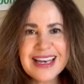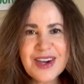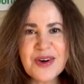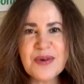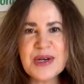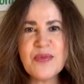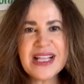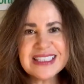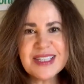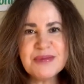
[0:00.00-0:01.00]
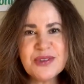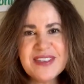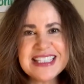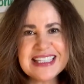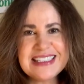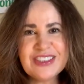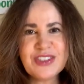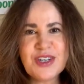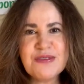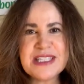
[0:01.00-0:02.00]
Hello and welcome to this
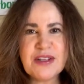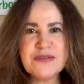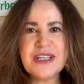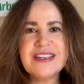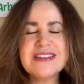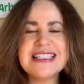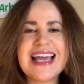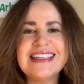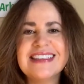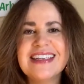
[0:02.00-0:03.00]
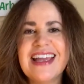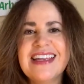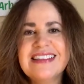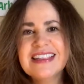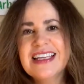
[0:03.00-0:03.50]
edition of Self-Care Saturday.